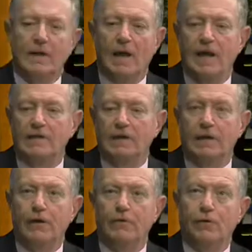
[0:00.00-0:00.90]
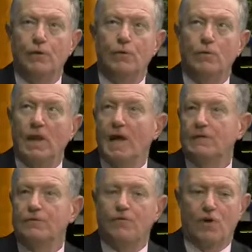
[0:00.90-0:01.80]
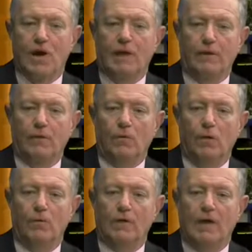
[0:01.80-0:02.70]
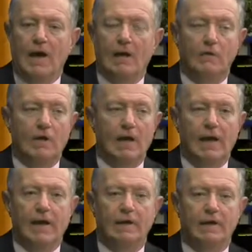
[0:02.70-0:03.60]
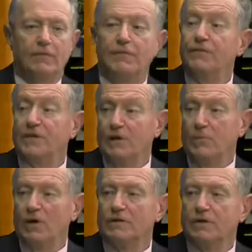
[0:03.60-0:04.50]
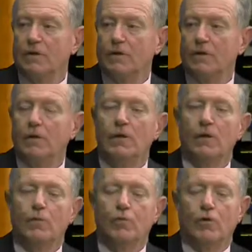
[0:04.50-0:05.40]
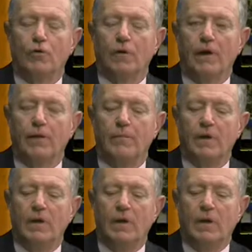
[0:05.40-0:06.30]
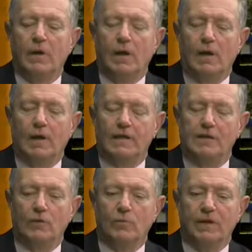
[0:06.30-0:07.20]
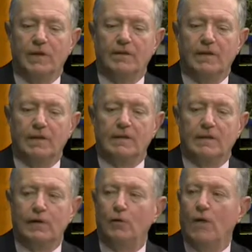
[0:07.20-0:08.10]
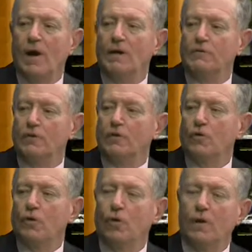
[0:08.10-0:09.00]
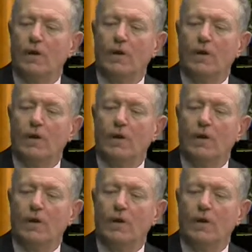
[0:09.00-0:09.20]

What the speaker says: an exit interview last Friday on a guy who had 15 months in our program, and he told me that DUI drug court